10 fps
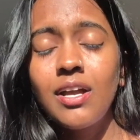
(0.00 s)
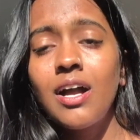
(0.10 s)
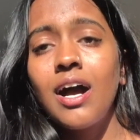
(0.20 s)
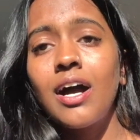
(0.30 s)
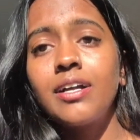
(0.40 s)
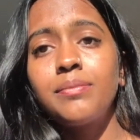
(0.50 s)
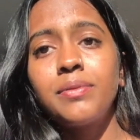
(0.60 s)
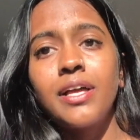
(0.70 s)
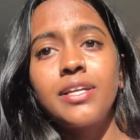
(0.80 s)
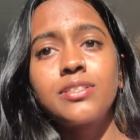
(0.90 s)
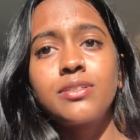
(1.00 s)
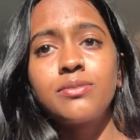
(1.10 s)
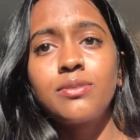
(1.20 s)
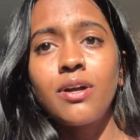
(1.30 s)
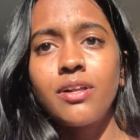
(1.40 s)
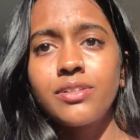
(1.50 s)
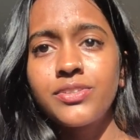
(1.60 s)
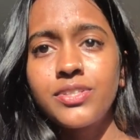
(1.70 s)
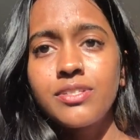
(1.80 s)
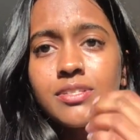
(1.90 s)
I applied to
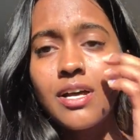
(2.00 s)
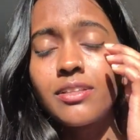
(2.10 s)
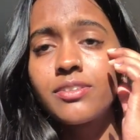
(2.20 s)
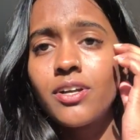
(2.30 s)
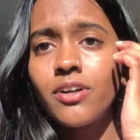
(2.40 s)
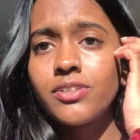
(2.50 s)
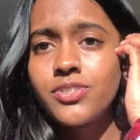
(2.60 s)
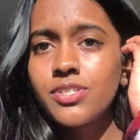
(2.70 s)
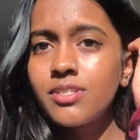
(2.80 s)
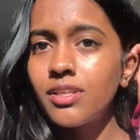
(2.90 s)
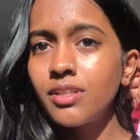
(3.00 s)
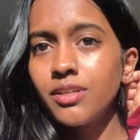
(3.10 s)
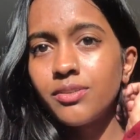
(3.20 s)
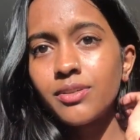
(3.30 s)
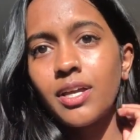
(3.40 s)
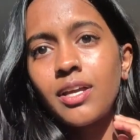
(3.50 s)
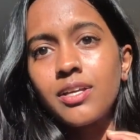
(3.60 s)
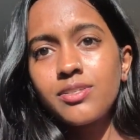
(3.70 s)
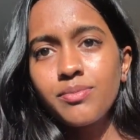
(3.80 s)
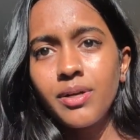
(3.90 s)
other colleges in the UK
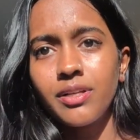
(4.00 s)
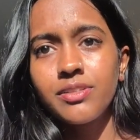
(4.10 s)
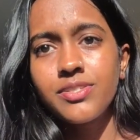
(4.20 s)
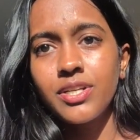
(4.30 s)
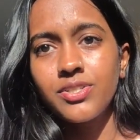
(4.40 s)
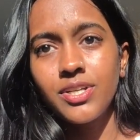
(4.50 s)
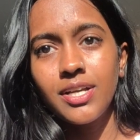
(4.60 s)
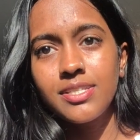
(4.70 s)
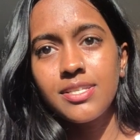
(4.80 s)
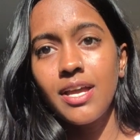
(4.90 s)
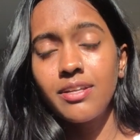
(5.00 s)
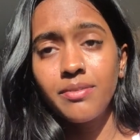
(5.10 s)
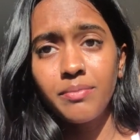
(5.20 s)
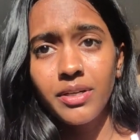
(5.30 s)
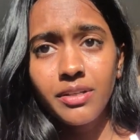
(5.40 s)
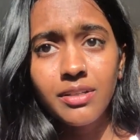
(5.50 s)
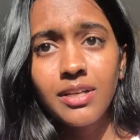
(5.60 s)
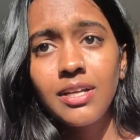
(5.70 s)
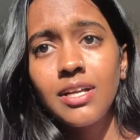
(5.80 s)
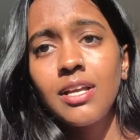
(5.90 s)
as well, such as Edinburgh,
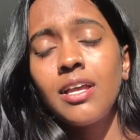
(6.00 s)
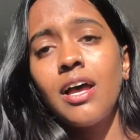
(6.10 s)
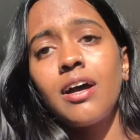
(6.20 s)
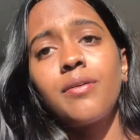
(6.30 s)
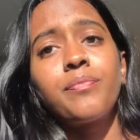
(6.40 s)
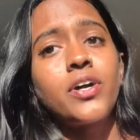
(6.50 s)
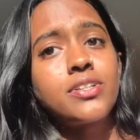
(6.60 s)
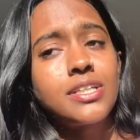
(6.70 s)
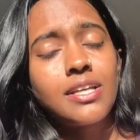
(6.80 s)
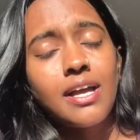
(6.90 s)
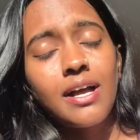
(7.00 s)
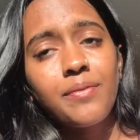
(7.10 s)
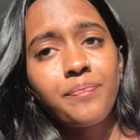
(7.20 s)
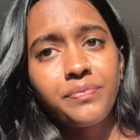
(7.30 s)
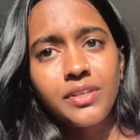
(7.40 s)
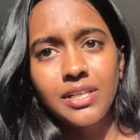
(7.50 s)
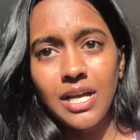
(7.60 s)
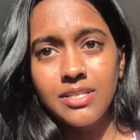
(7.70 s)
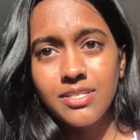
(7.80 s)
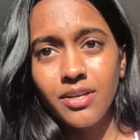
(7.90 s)
Nottingham,
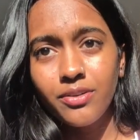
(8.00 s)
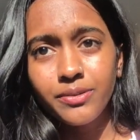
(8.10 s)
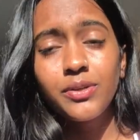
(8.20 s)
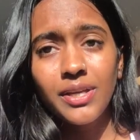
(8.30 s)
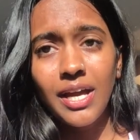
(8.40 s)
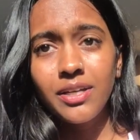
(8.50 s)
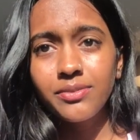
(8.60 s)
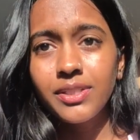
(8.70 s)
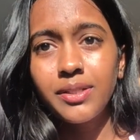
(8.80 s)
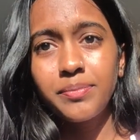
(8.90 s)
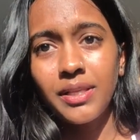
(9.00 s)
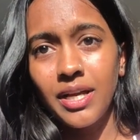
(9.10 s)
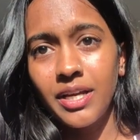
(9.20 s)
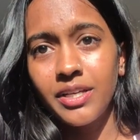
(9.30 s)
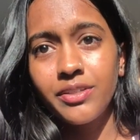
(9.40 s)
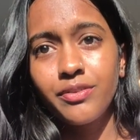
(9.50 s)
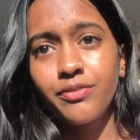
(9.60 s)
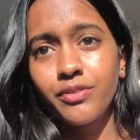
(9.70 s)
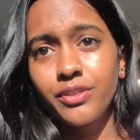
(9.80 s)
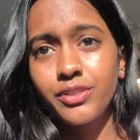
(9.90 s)
Glasgow. You can only apply
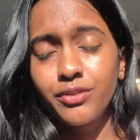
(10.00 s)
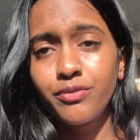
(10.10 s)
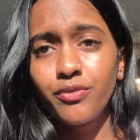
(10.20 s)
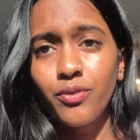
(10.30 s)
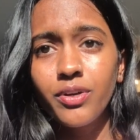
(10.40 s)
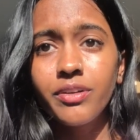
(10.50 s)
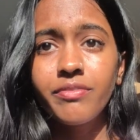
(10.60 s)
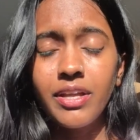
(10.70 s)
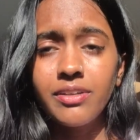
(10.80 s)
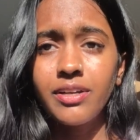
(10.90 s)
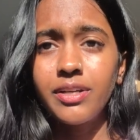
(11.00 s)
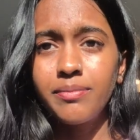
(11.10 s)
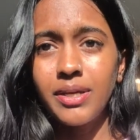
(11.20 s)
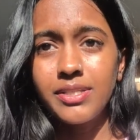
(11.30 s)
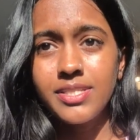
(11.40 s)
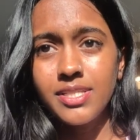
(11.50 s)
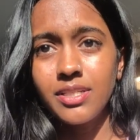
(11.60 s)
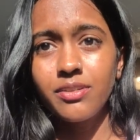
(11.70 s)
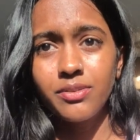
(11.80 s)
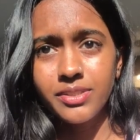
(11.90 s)
to 4 veterinary
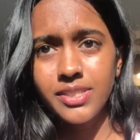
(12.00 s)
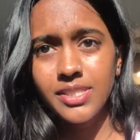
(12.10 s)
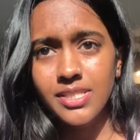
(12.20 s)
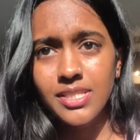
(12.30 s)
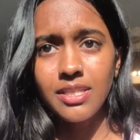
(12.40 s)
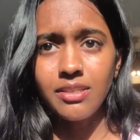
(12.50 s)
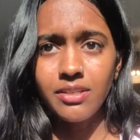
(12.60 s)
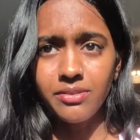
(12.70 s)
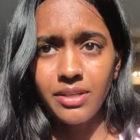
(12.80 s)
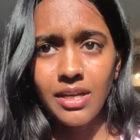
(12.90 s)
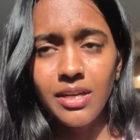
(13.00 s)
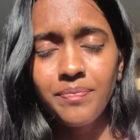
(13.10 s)
medicine courses in the UK.